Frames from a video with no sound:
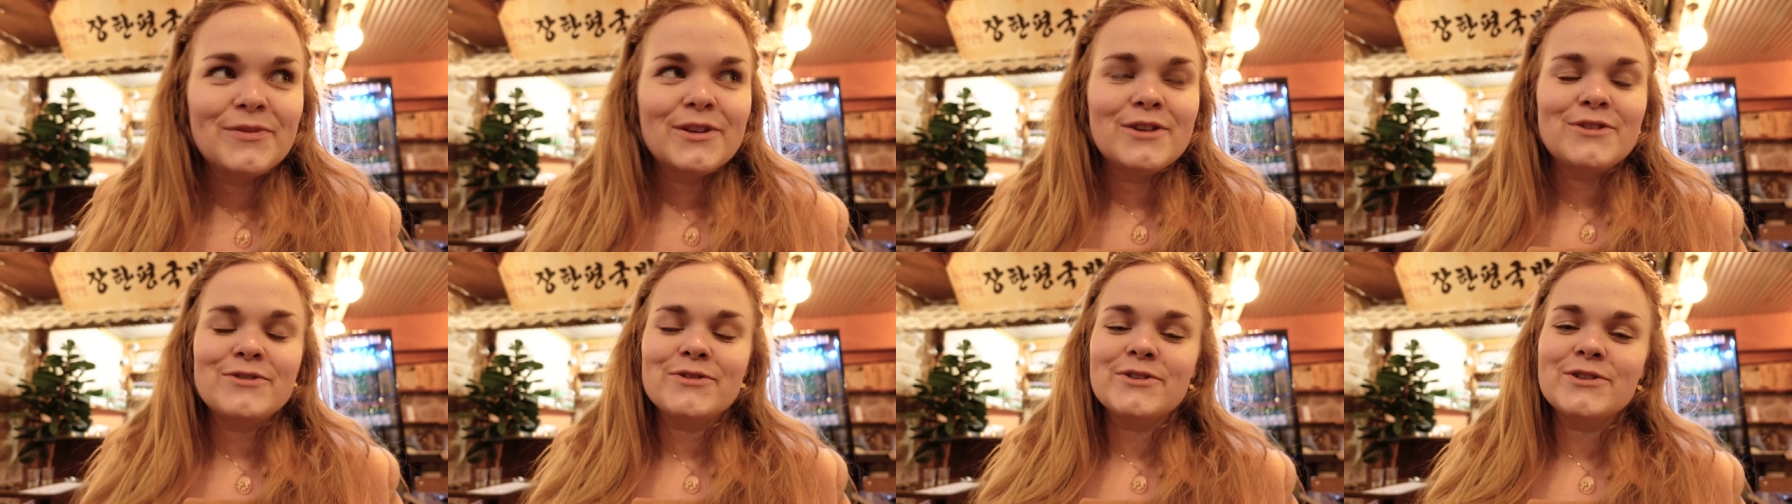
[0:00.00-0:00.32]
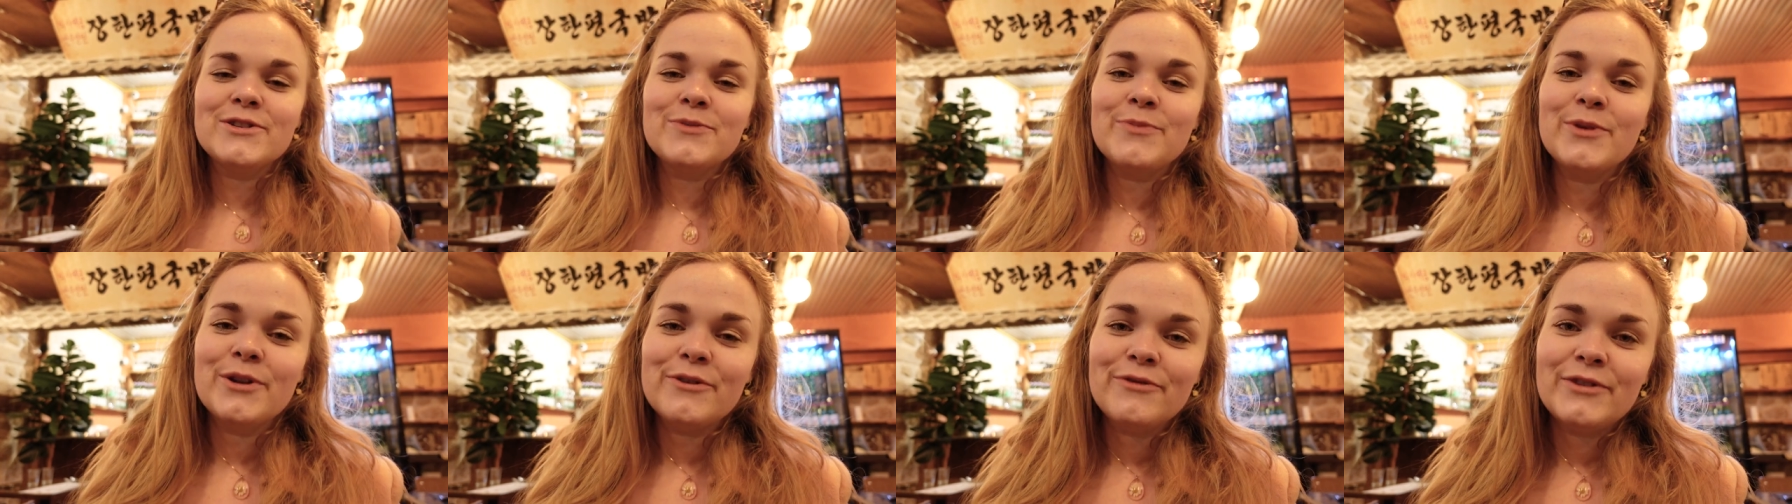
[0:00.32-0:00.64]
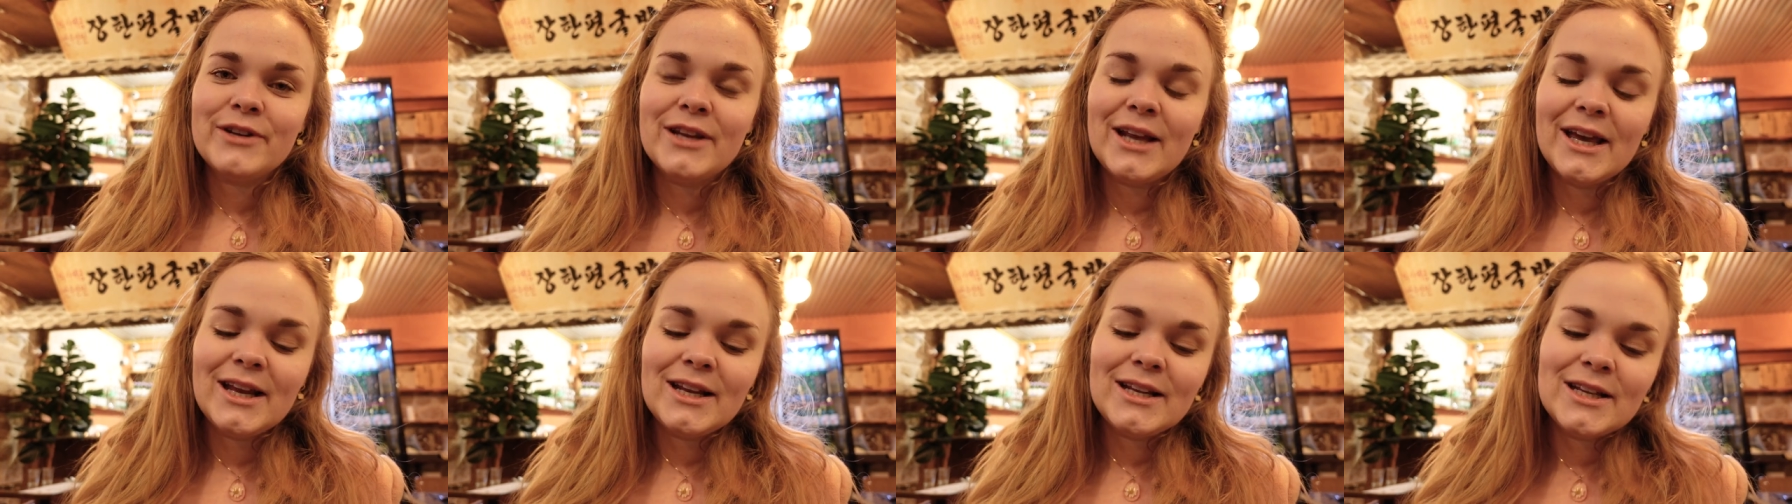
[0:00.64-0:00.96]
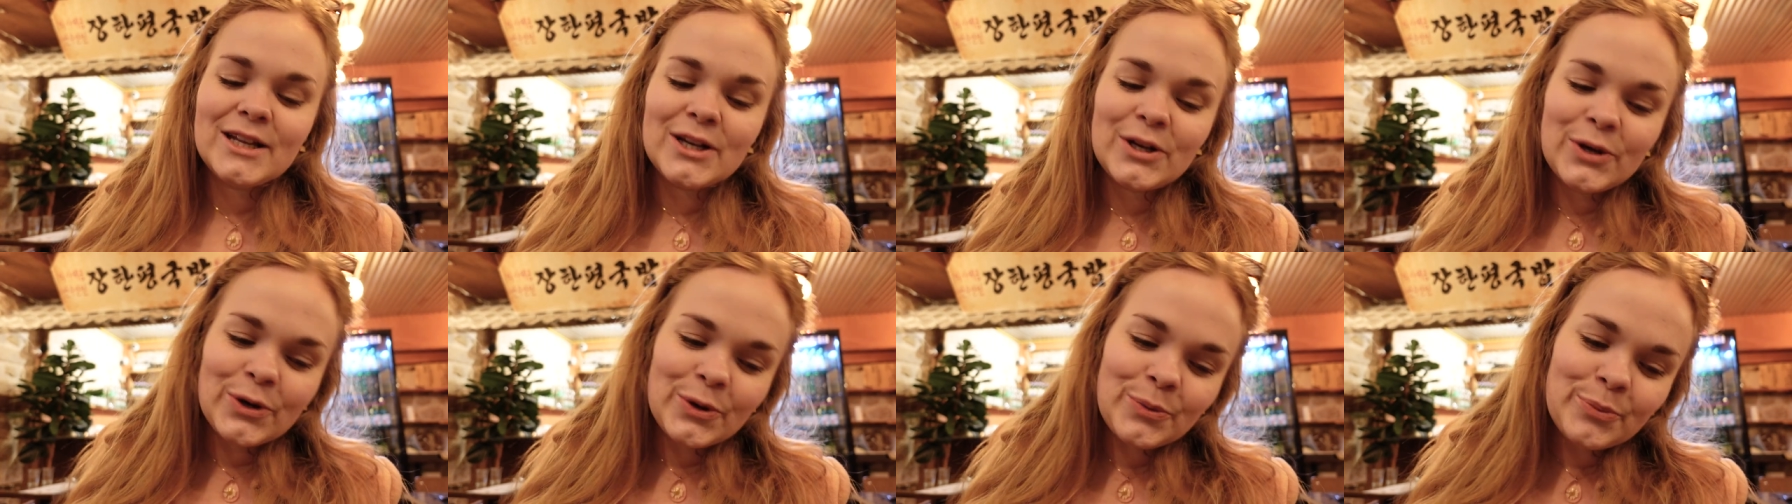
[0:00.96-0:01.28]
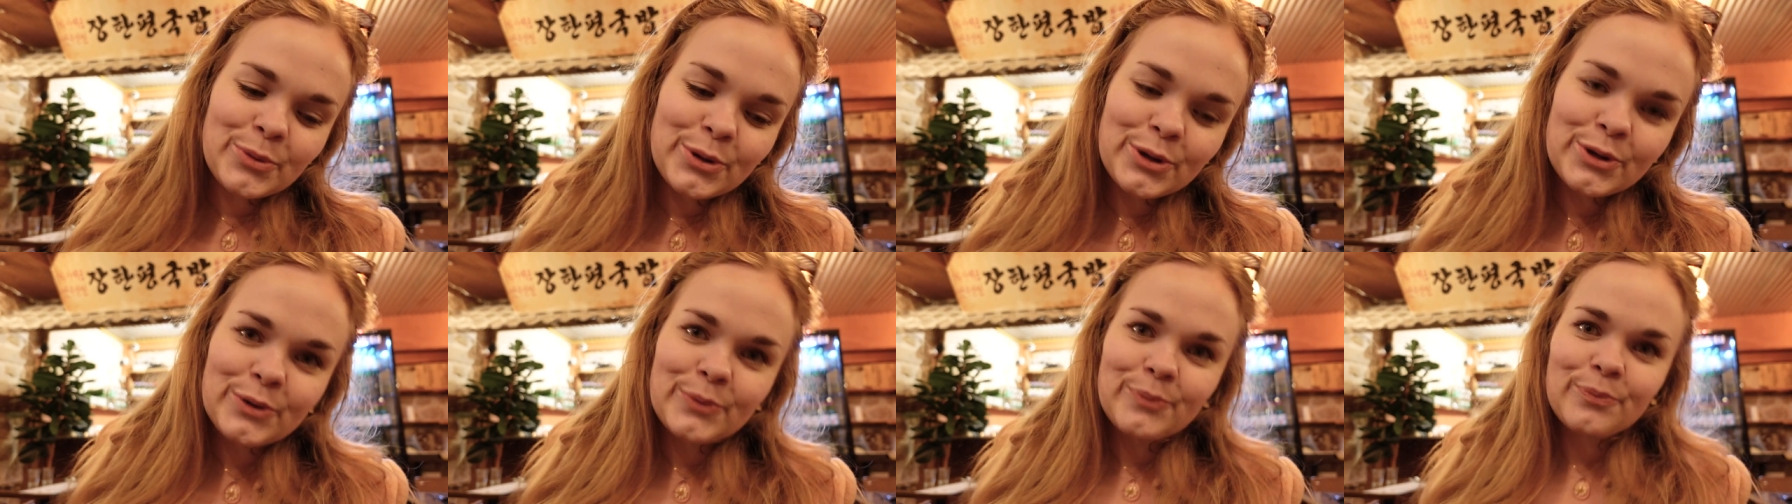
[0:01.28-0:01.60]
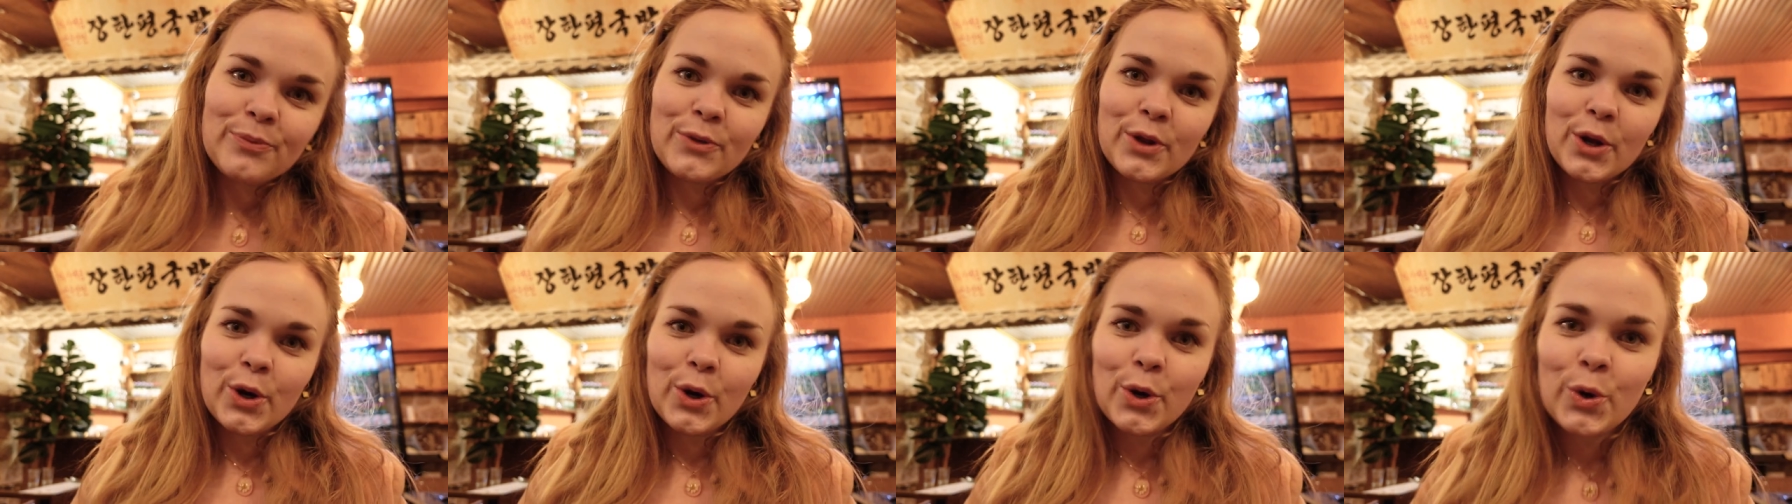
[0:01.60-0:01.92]
So it's a bit of a late dinner, but
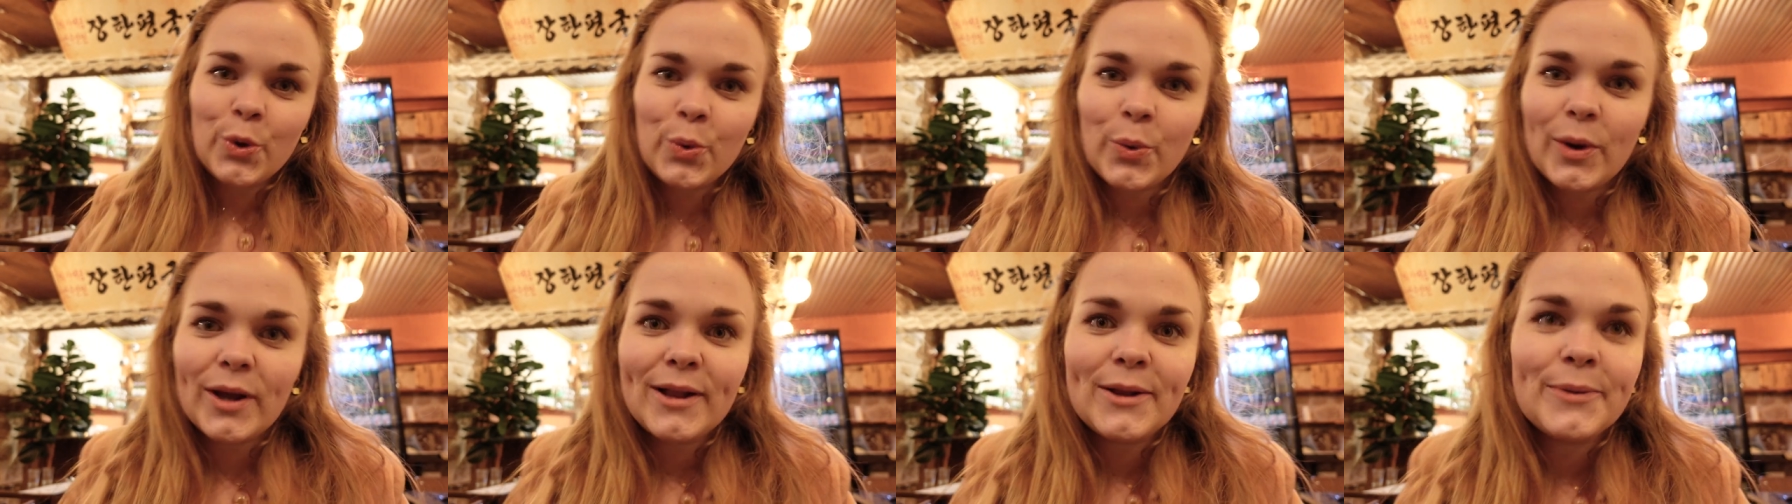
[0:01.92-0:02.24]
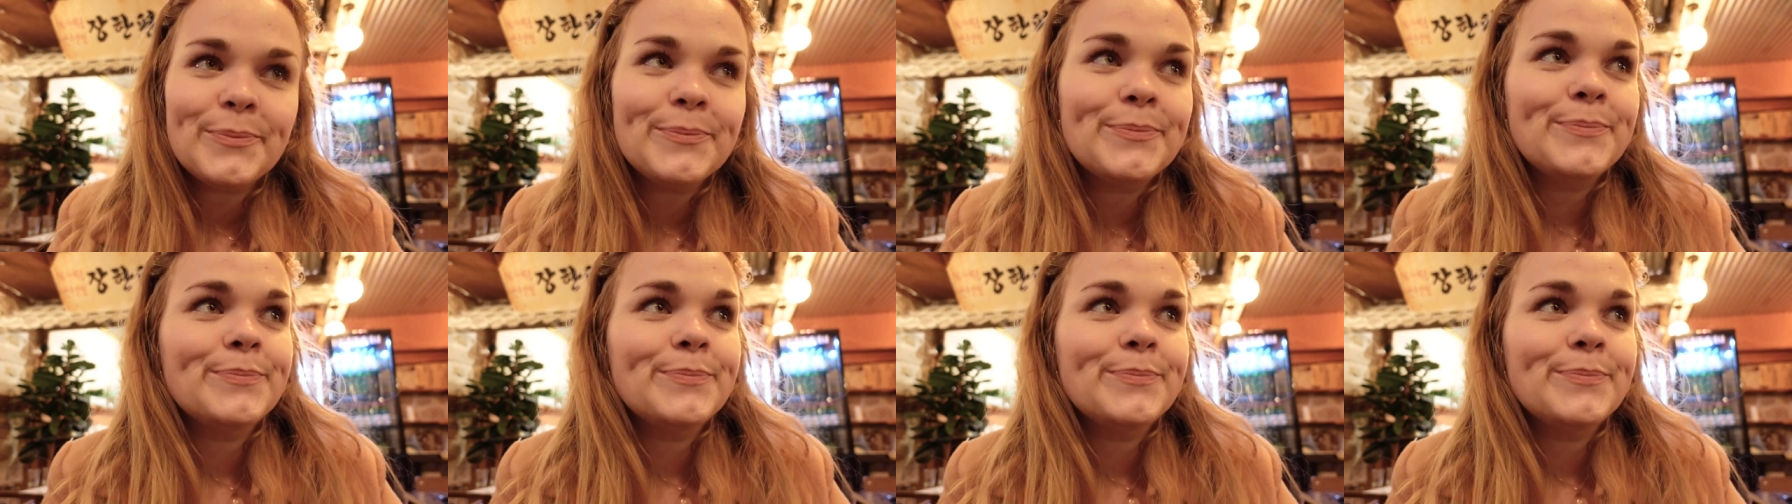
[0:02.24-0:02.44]
oh well.